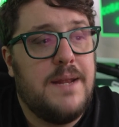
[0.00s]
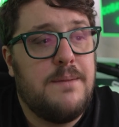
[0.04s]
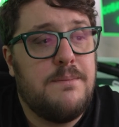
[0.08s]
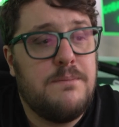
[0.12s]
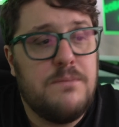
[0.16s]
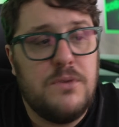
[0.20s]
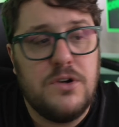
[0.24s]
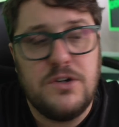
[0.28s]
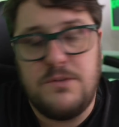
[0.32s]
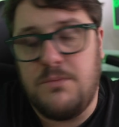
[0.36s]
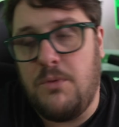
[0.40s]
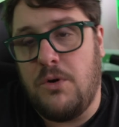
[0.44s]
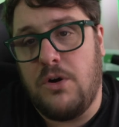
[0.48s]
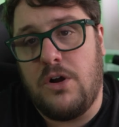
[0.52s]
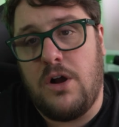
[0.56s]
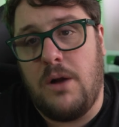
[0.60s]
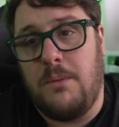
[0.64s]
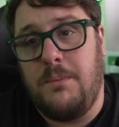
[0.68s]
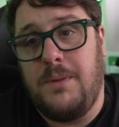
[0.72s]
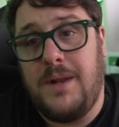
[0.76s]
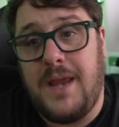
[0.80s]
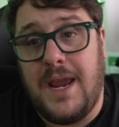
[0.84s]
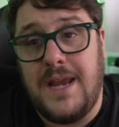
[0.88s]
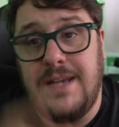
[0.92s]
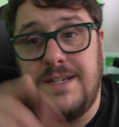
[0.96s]
Much more
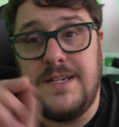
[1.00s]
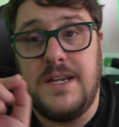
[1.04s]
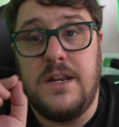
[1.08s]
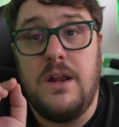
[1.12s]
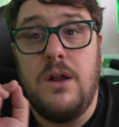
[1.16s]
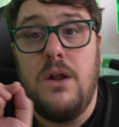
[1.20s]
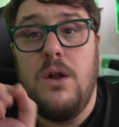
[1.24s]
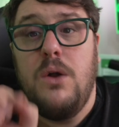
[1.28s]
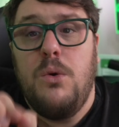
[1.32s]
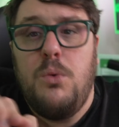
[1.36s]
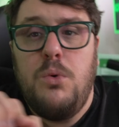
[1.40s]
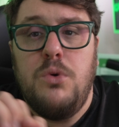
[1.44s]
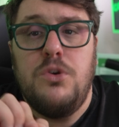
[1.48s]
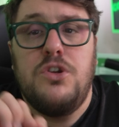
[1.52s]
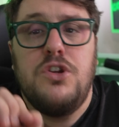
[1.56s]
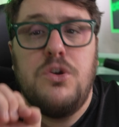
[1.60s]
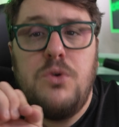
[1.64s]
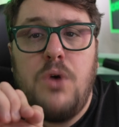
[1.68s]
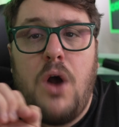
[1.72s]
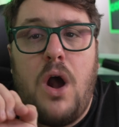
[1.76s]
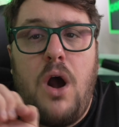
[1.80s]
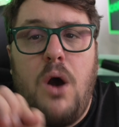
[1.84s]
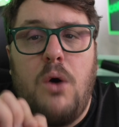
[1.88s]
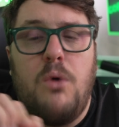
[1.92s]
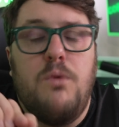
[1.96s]
complicated. We'll do
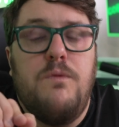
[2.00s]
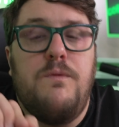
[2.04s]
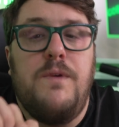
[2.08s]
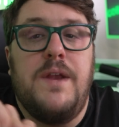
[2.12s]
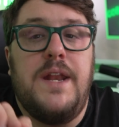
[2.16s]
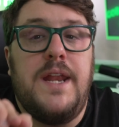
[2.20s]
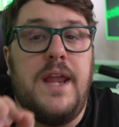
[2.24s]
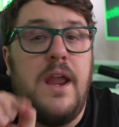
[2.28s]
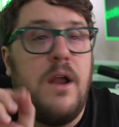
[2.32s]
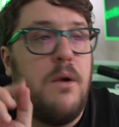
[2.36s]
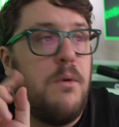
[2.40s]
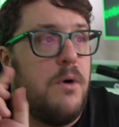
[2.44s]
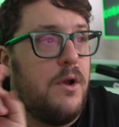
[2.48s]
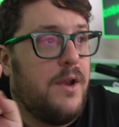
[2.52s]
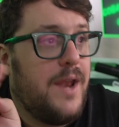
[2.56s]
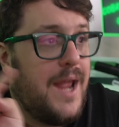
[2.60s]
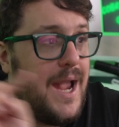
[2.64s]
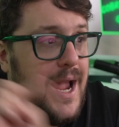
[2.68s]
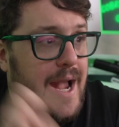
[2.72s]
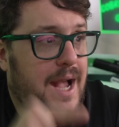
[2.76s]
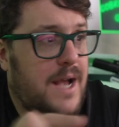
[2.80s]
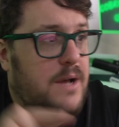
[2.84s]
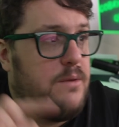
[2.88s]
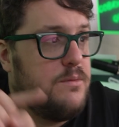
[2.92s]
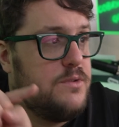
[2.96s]
a whole video on
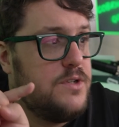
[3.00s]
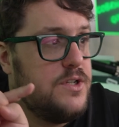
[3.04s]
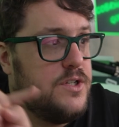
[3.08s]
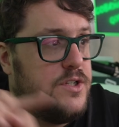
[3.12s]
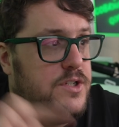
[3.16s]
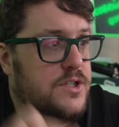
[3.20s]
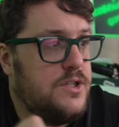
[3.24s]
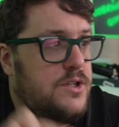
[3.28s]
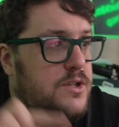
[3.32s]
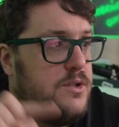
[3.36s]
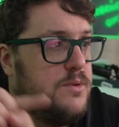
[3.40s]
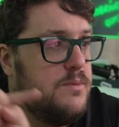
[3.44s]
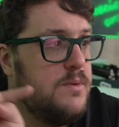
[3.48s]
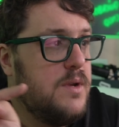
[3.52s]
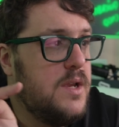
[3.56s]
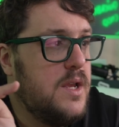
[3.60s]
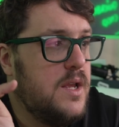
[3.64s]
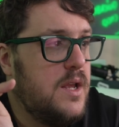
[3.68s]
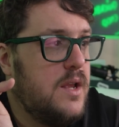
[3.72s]
how to do